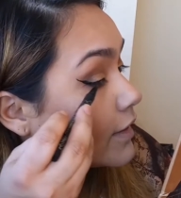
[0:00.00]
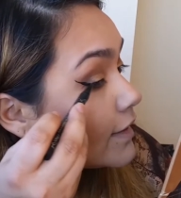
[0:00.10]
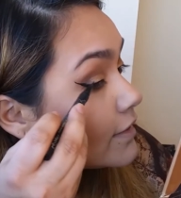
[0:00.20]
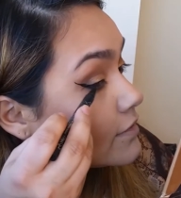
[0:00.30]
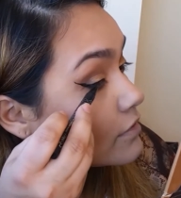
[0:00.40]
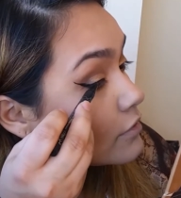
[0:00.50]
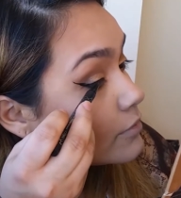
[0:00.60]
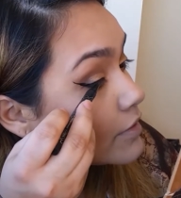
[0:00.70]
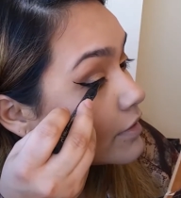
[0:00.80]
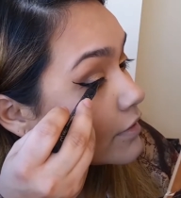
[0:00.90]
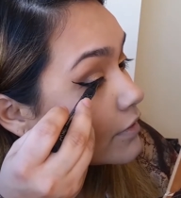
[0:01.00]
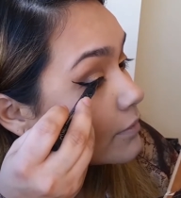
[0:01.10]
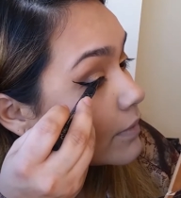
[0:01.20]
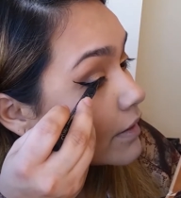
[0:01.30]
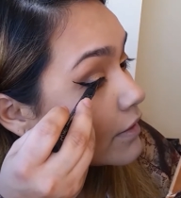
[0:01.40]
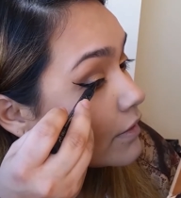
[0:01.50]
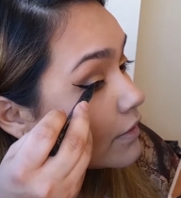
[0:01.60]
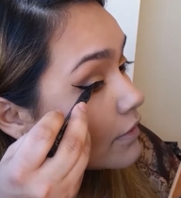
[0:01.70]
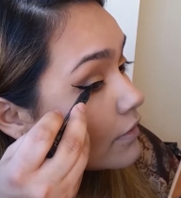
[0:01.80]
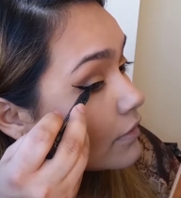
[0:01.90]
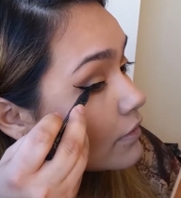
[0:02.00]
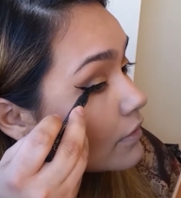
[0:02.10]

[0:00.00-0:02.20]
it is a little bit thicker back here,